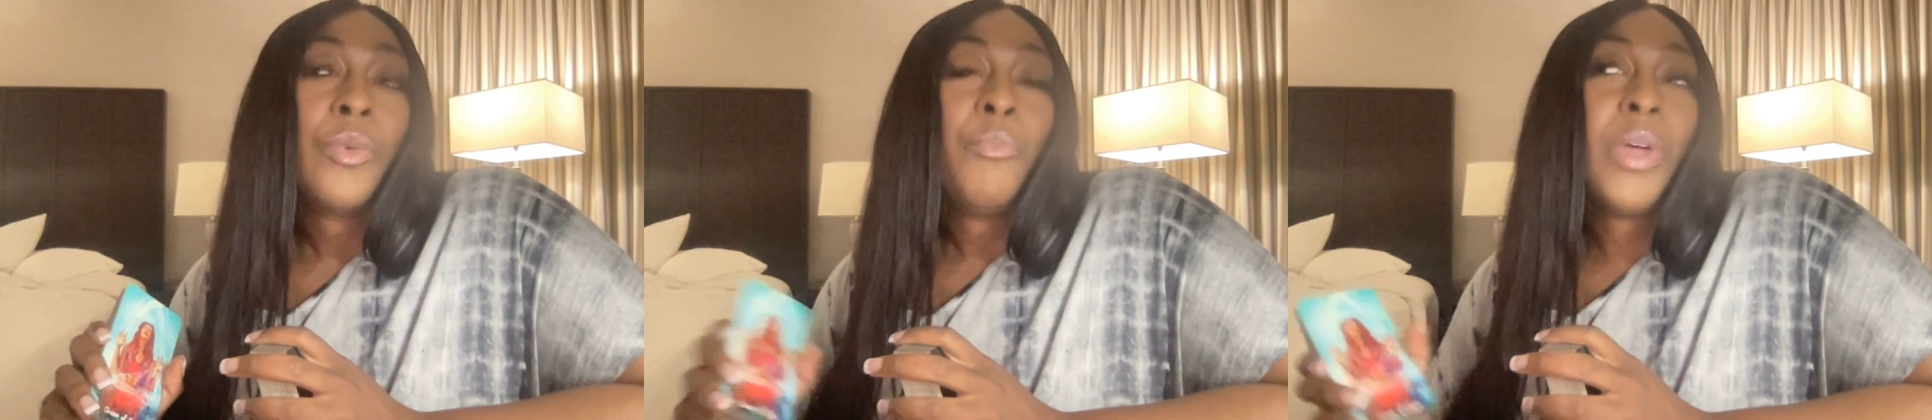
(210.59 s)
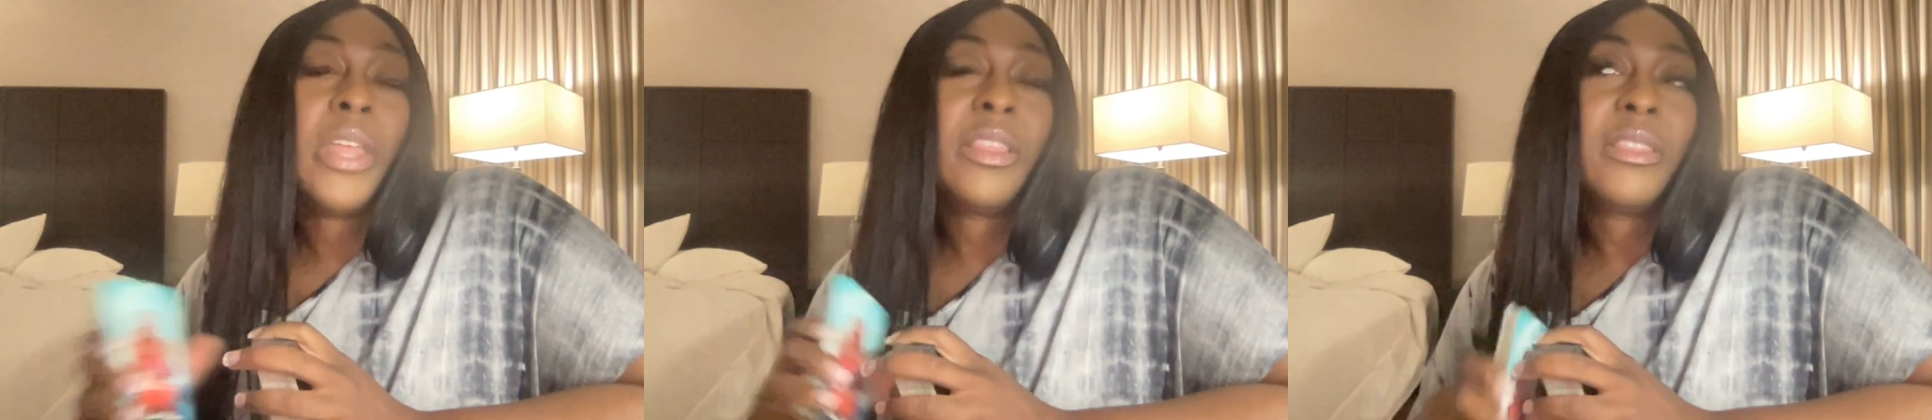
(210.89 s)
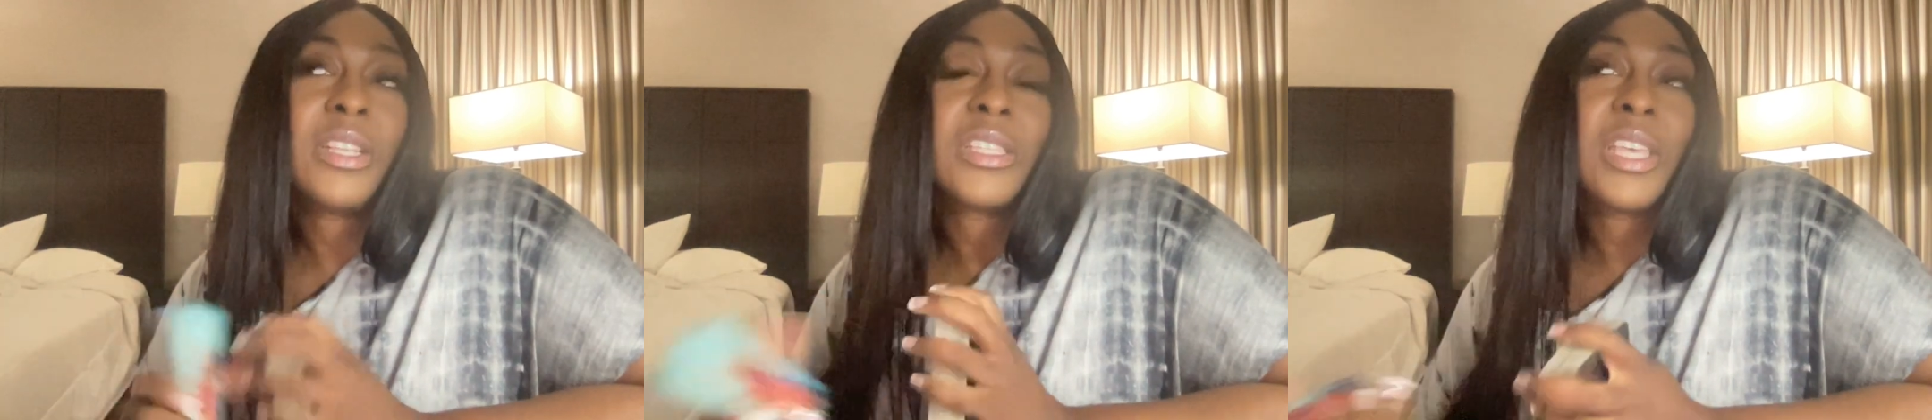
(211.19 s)
But
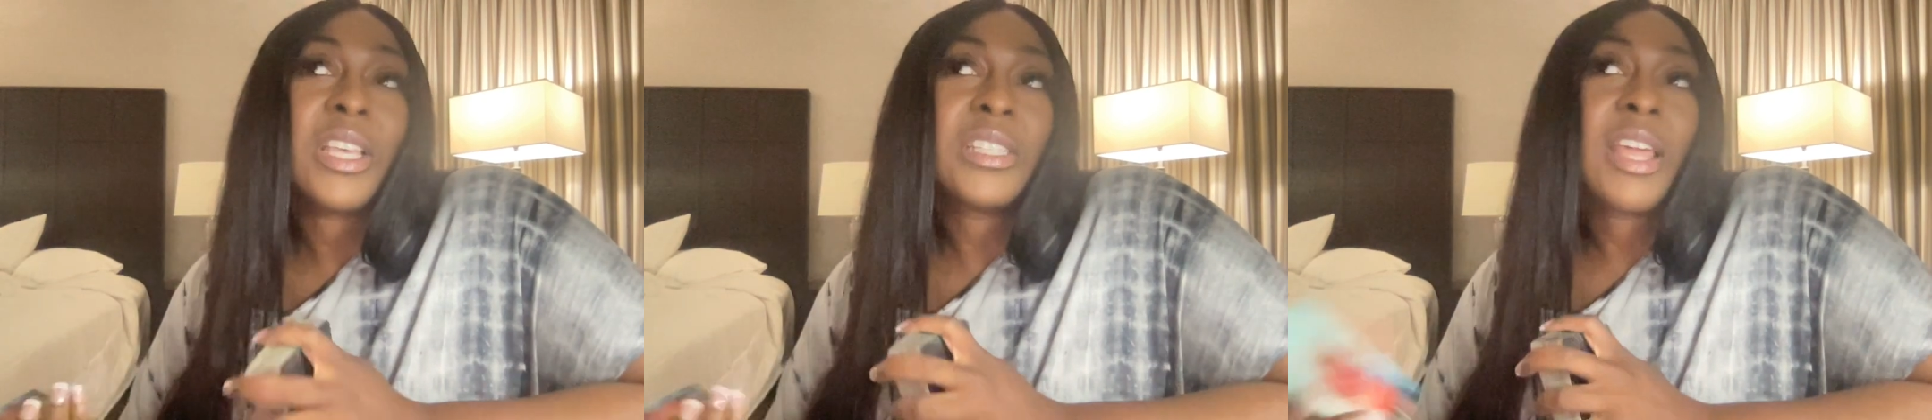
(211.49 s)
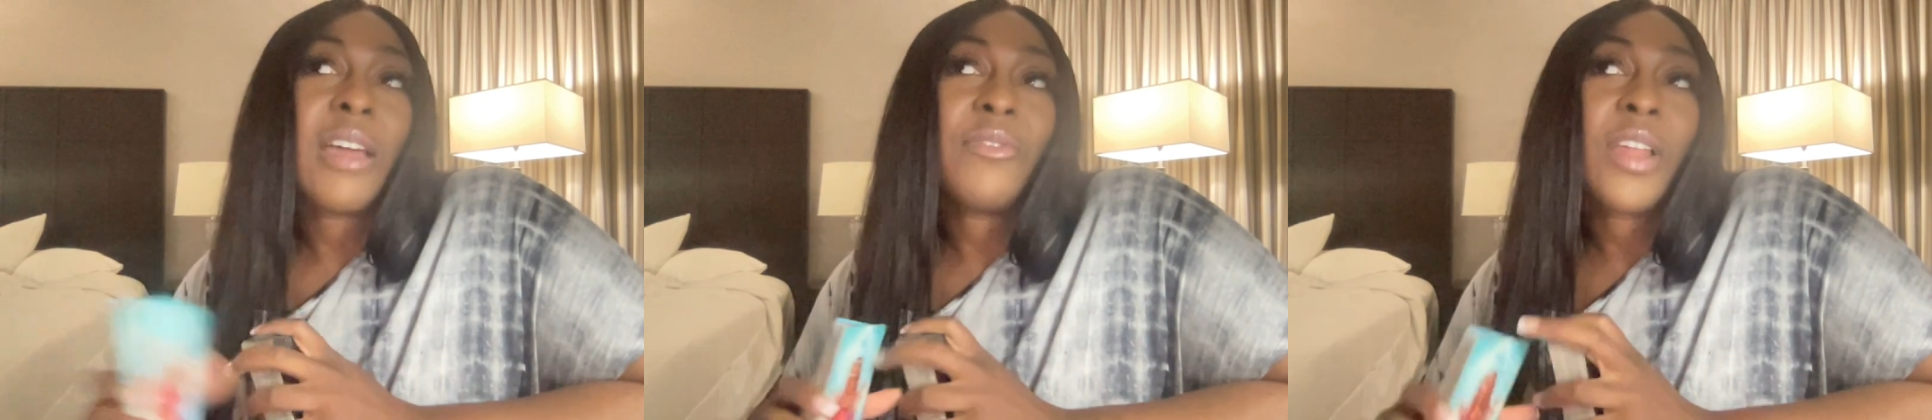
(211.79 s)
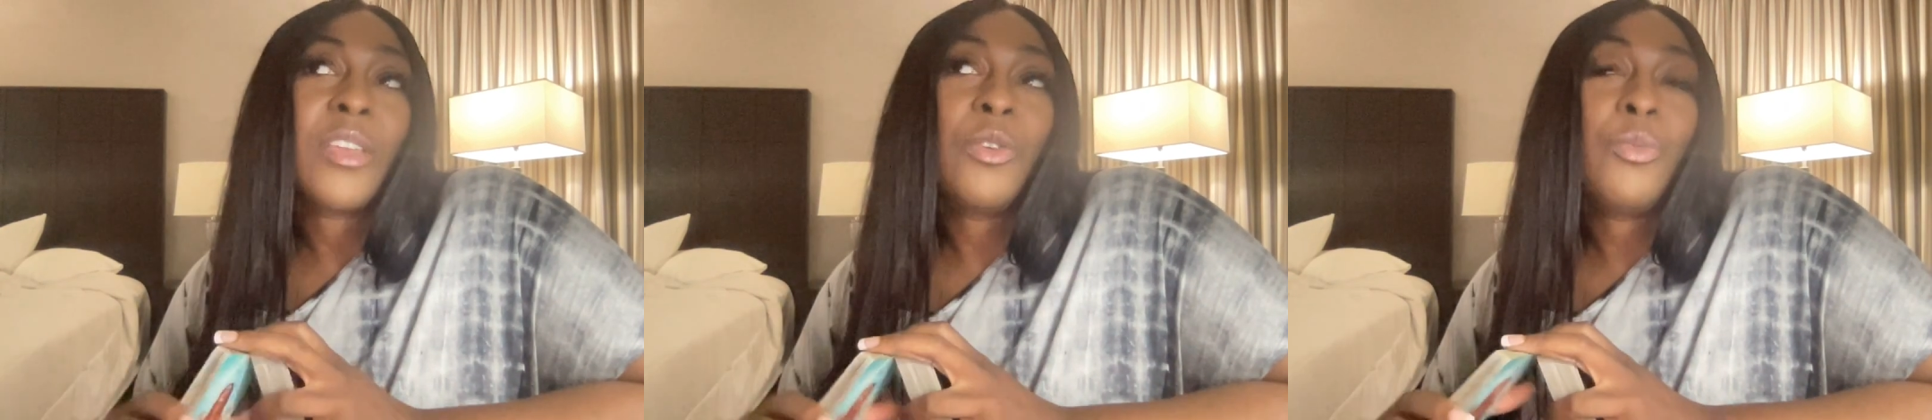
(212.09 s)
the T is that I feel
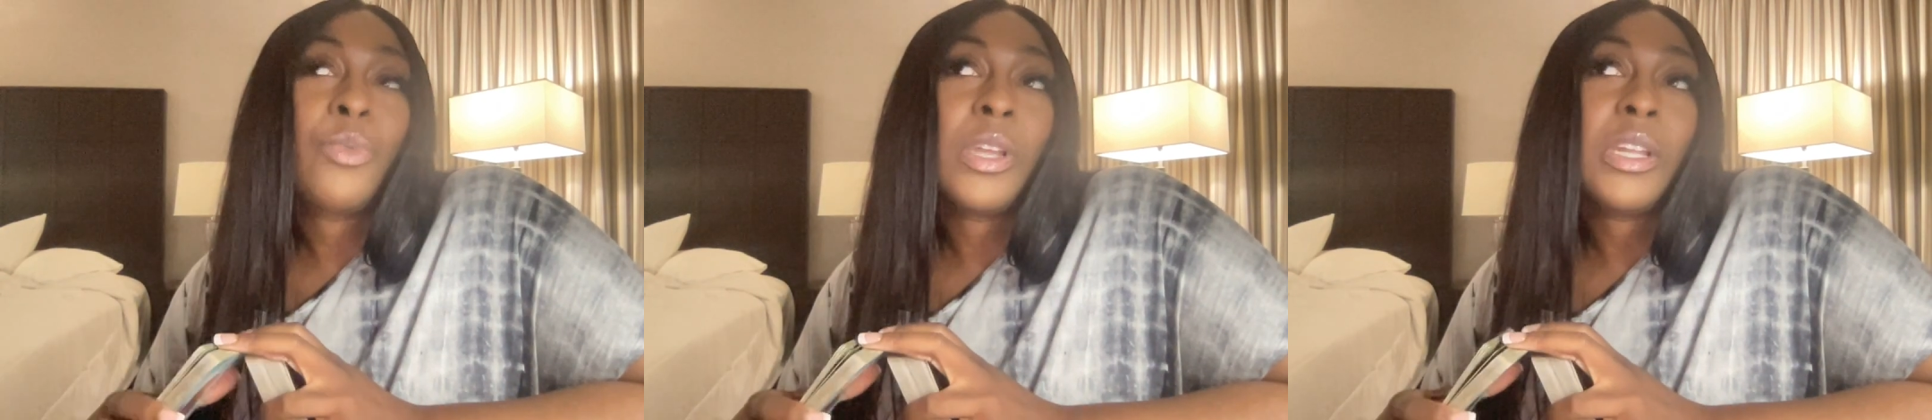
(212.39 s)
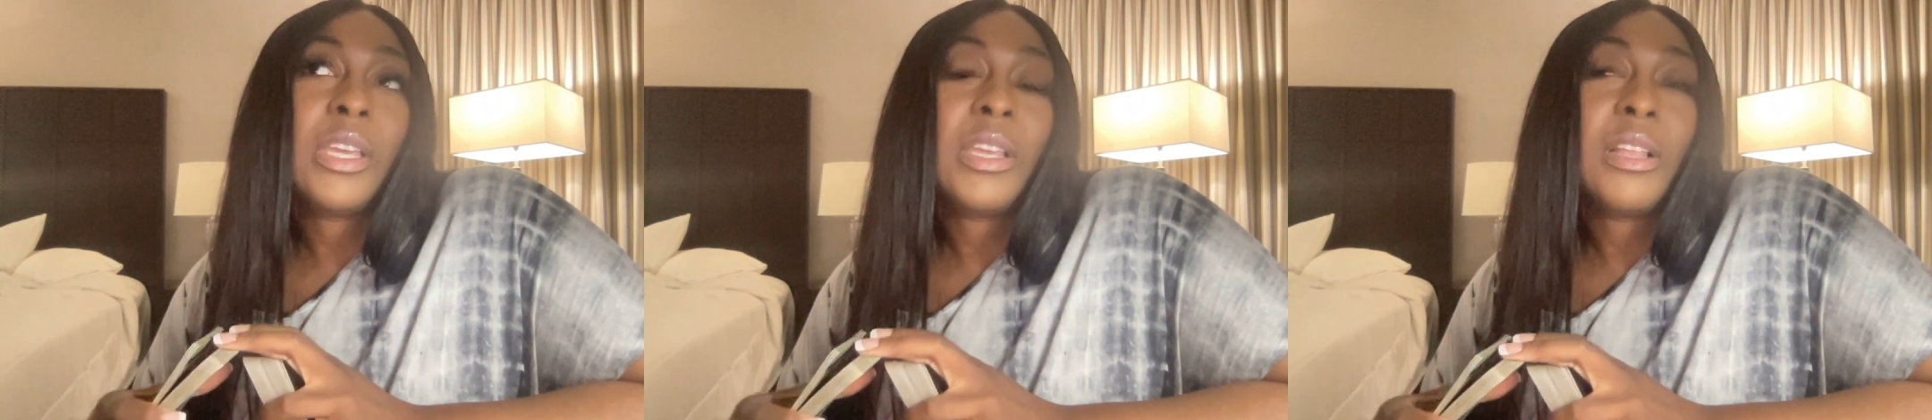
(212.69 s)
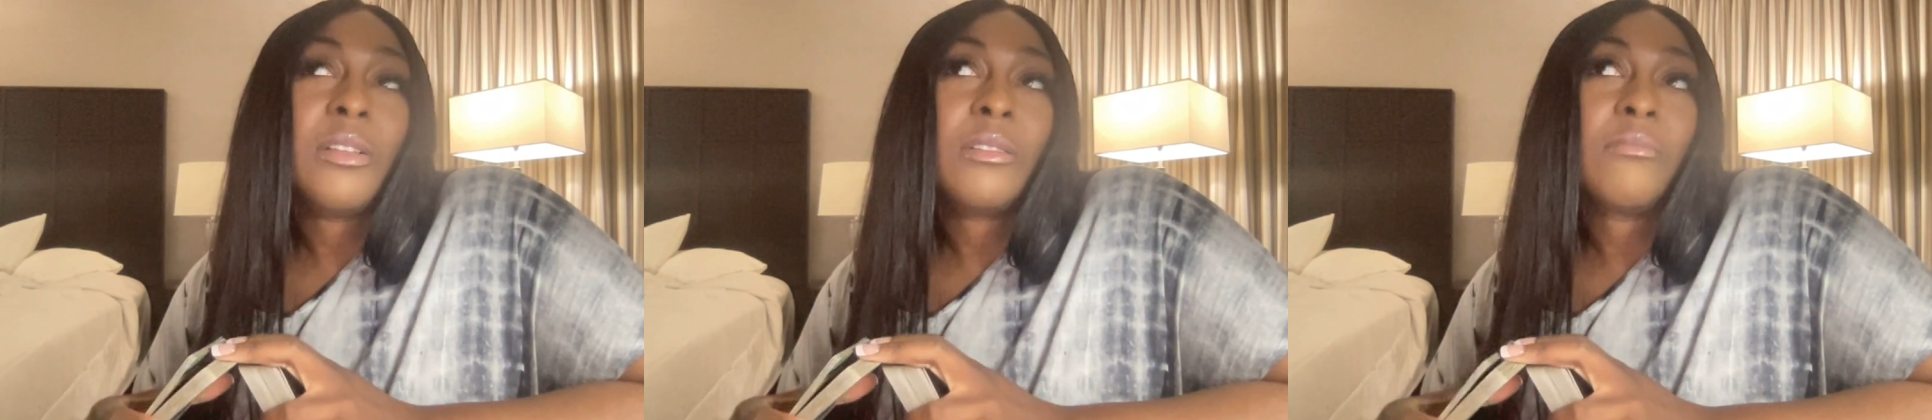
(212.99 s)
like you
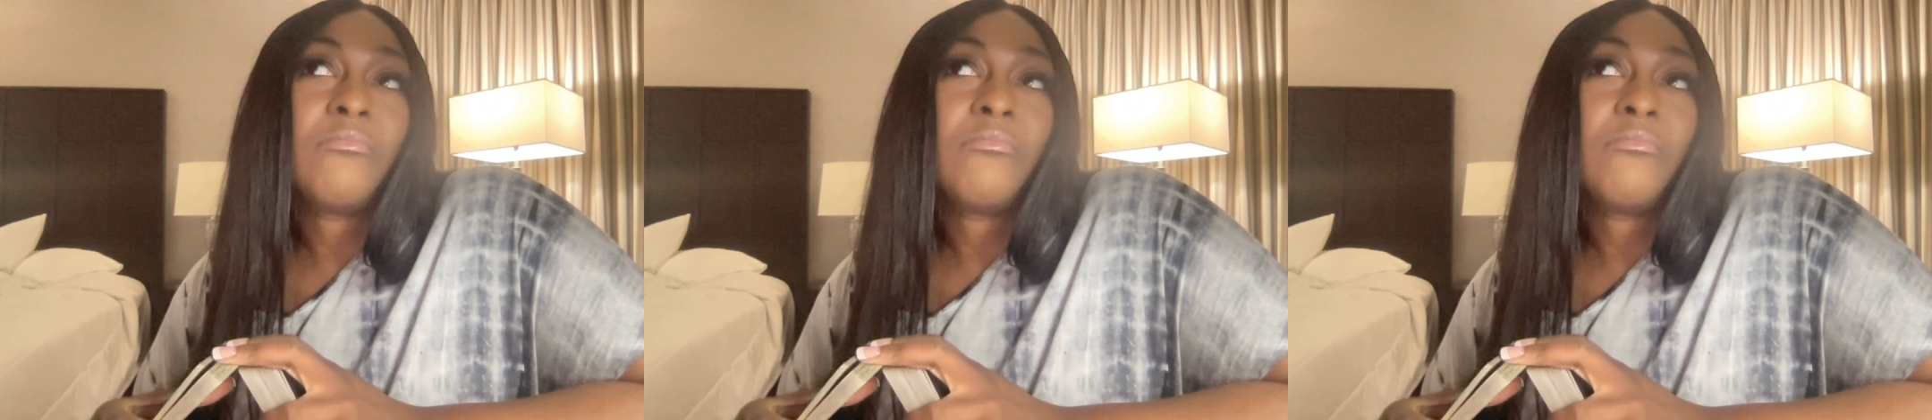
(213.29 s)
really